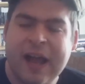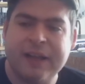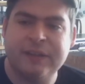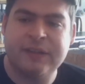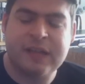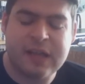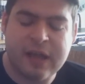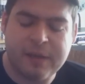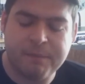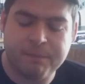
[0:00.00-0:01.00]
And
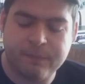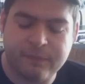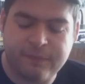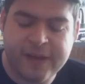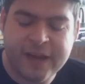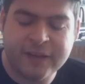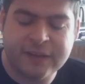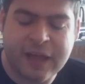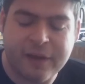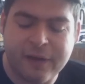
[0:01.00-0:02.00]
the um, thing
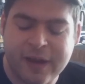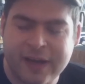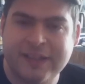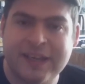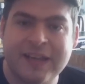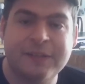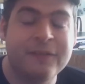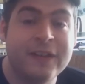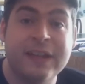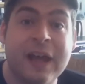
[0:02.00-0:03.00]
is though, it's, it's
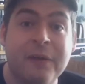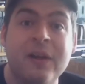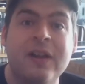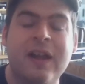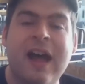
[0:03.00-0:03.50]
funny though,